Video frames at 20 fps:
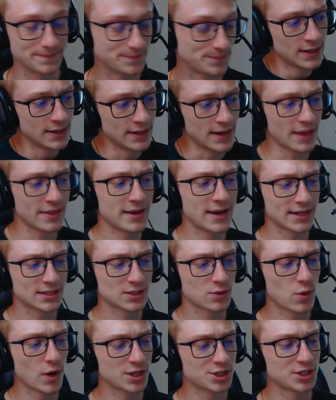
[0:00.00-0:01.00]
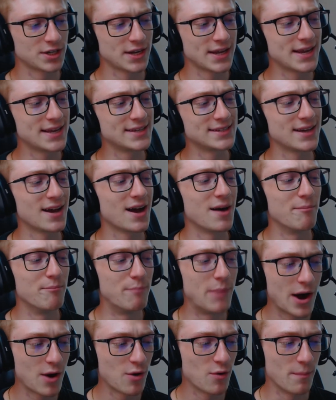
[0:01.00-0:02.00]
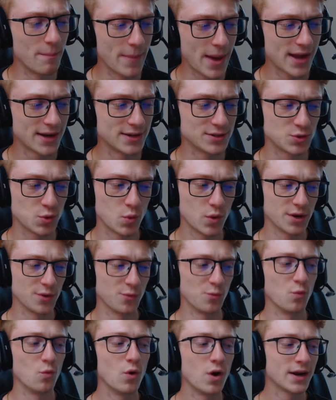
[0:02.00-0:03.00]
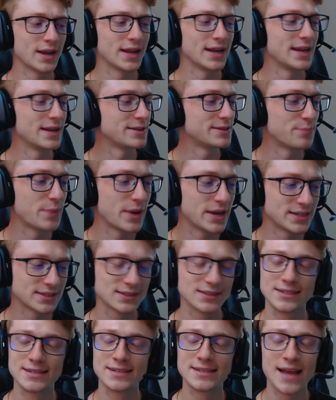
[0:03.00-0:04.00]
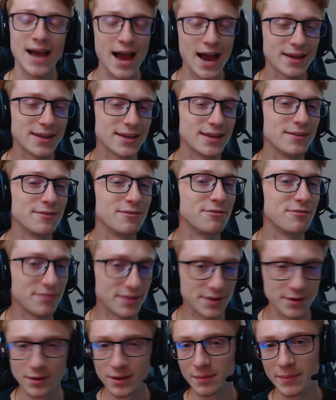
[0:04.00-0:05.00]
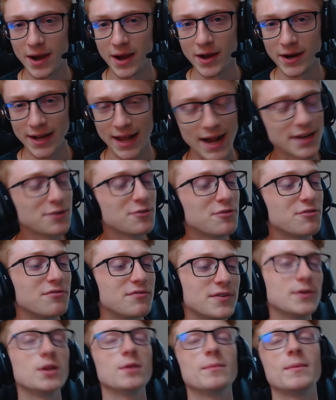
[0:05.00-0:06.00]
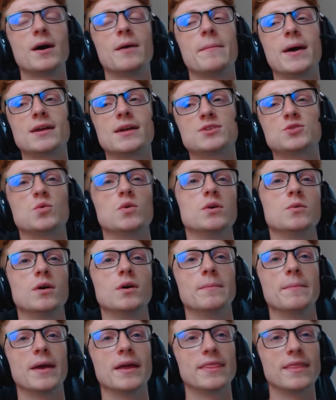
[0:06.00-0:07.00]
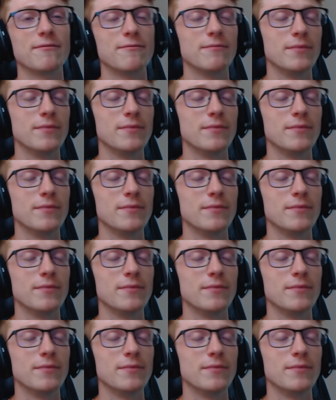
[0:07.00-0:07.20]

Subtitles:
Now the next question is about Madden 21, and it's basically just how you feel about it. How do you feel about Madden 21, man?